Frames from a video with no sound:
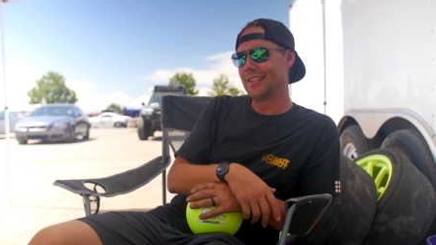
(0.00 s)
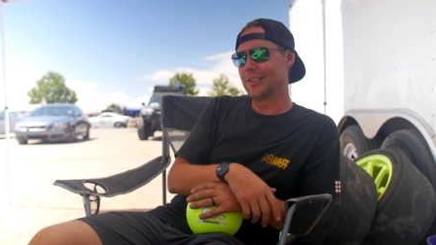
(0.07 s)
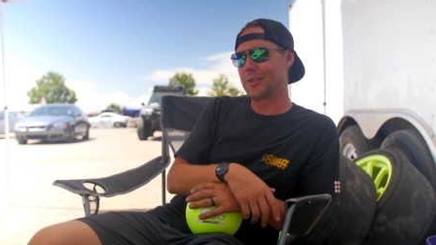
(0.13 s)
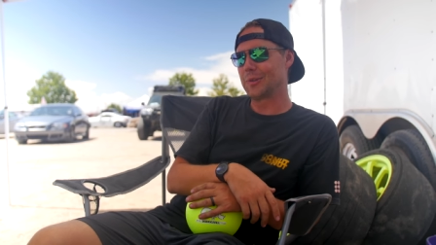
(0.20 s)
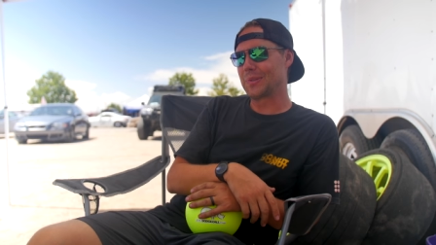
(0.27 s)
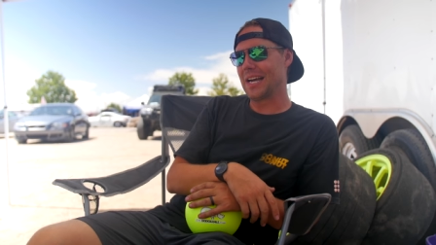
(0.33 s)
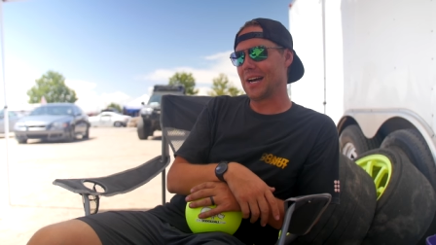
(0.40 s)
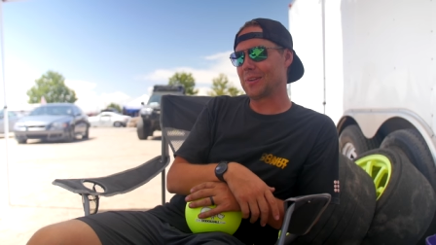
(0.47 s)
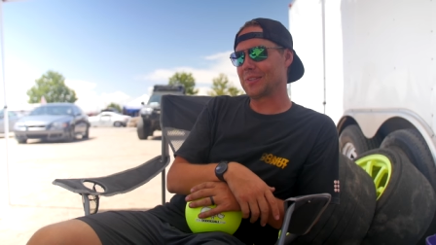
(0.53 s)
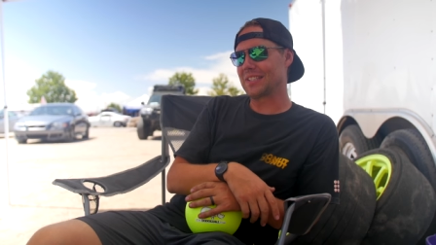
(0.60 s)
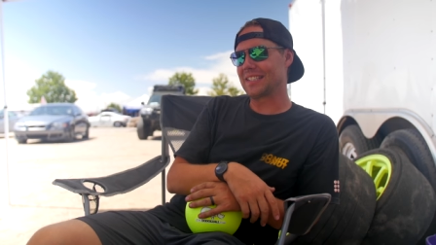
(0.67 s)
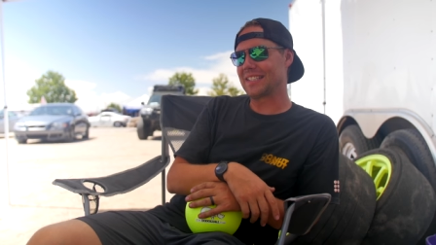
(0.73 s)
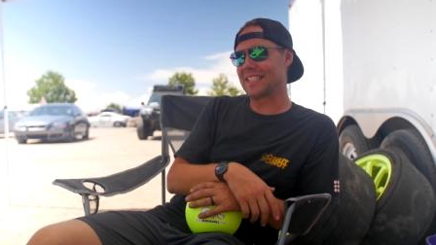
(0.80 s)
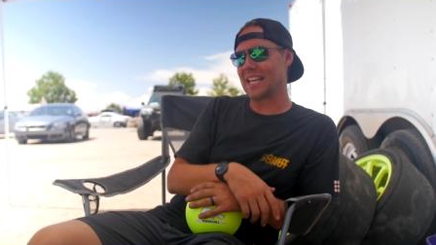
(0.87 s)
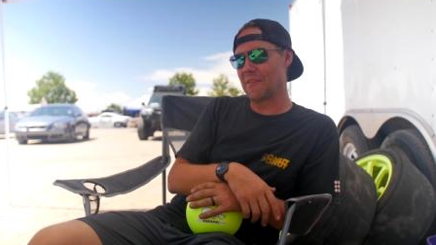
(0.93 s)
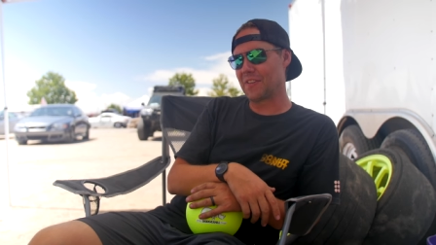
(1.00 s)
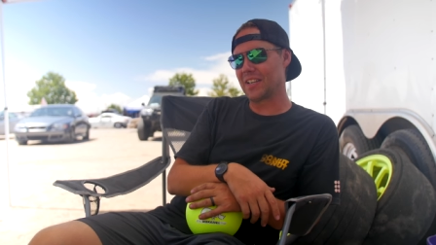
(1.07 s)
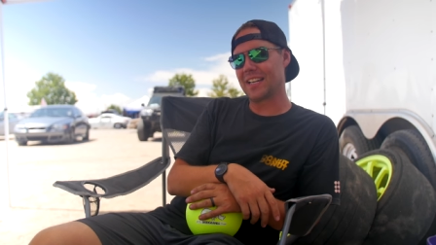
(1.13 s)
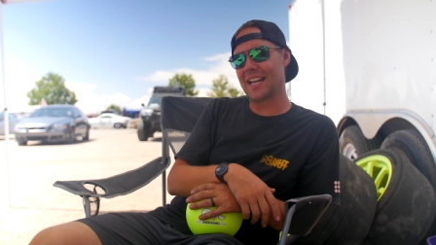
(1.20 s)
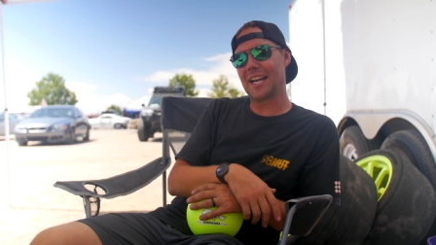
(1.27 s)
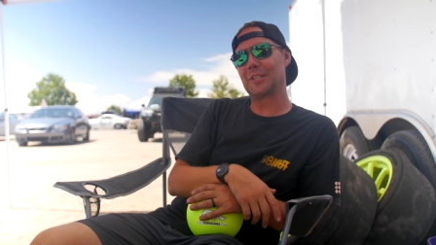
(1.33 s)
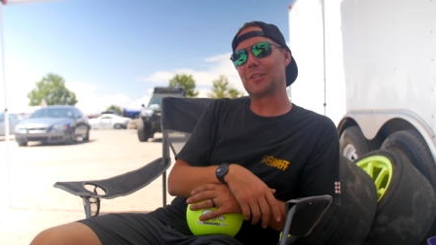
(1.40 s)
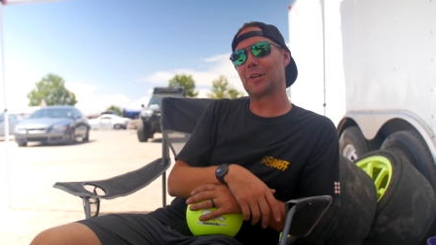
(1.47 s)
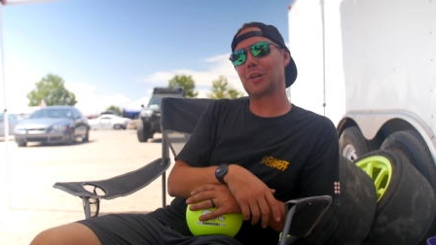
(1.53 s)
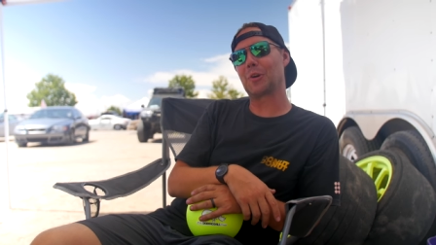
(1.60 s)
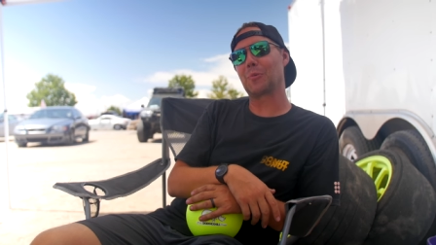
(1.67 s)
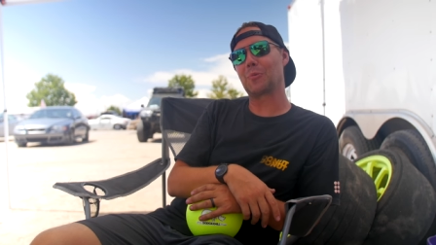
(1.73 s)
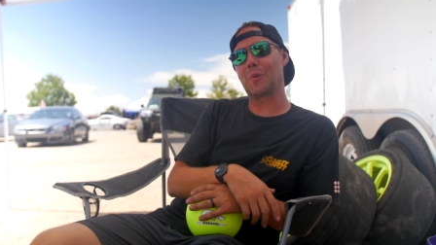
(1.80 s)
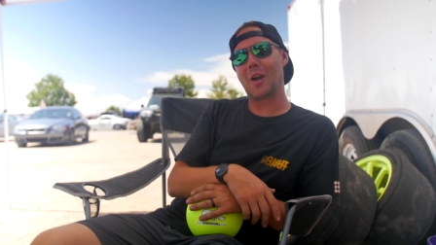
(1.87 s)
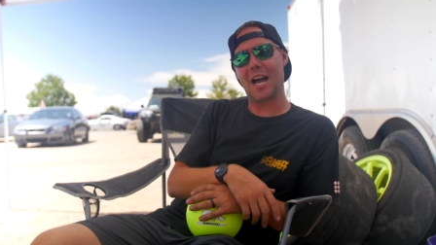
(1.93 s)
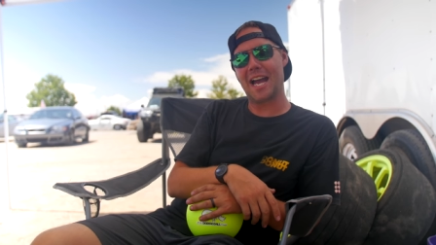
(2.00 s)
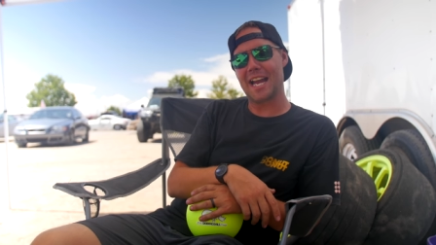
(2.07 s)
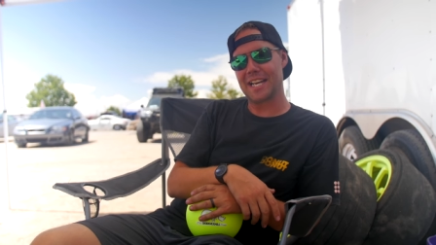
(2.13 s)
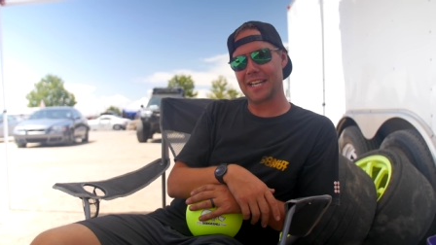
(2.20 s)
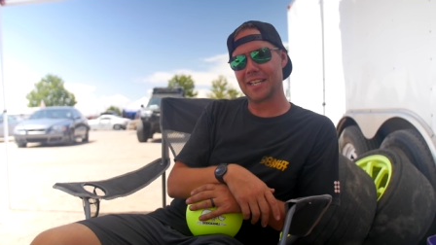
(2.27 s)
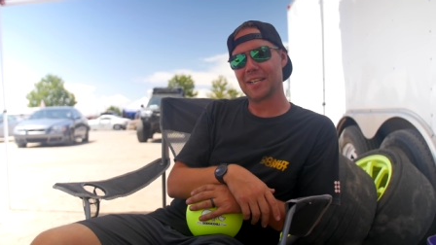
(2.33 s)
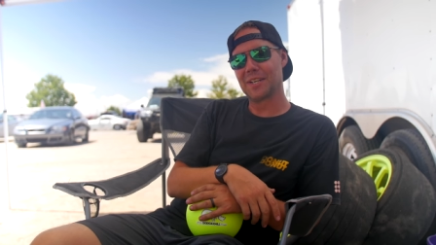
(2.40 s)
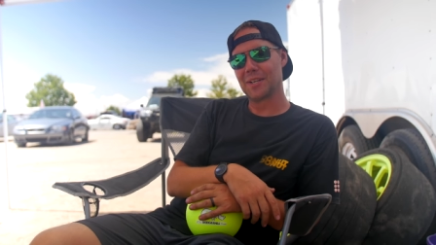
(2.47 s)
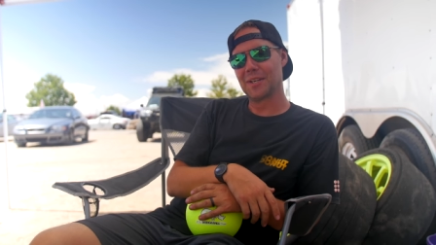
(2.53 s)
2007, I took a ride